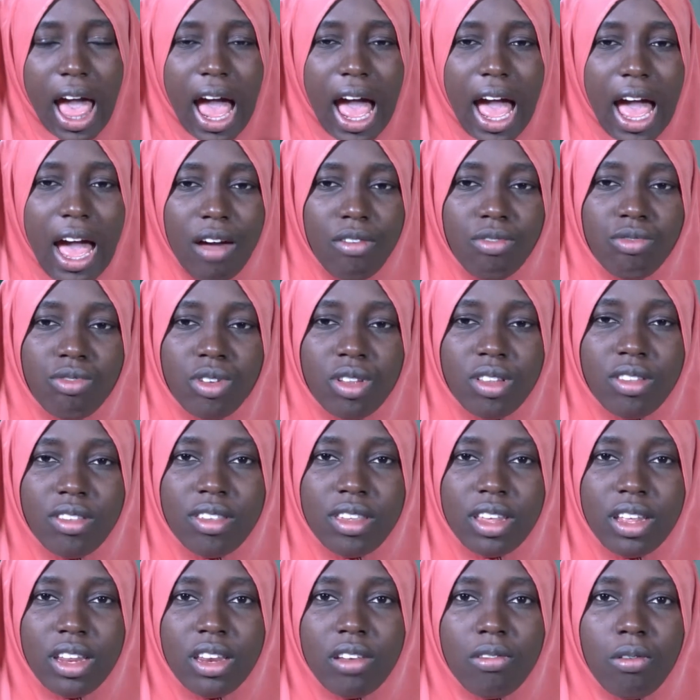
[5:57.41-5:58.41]
I haven't
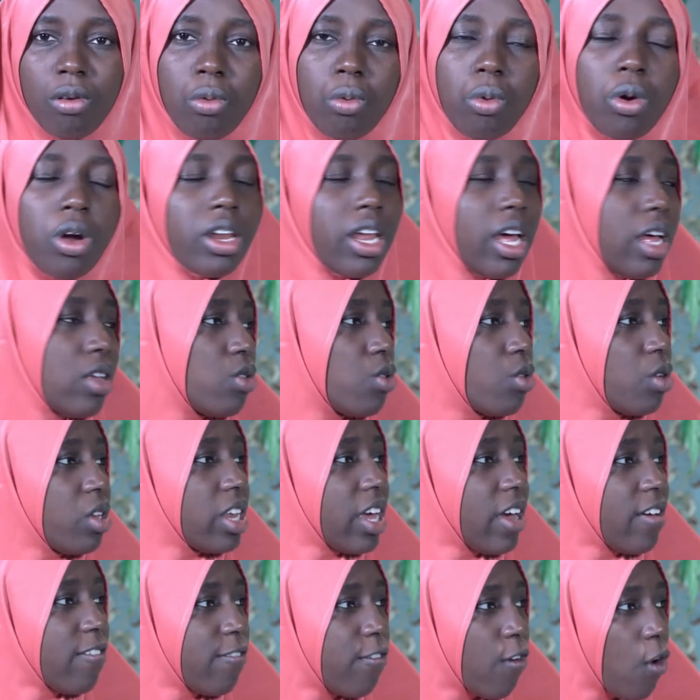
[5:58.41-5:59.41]
seen the reward, and
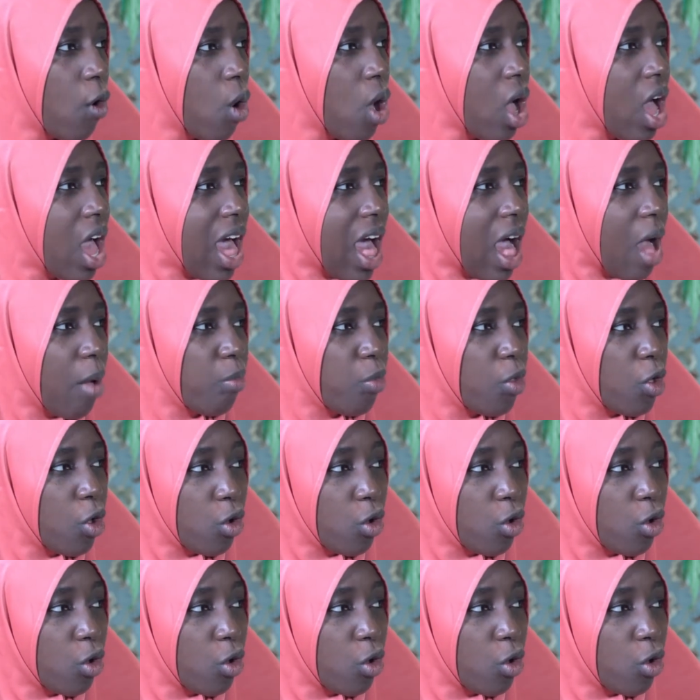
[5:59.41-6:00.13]
so therefore I'm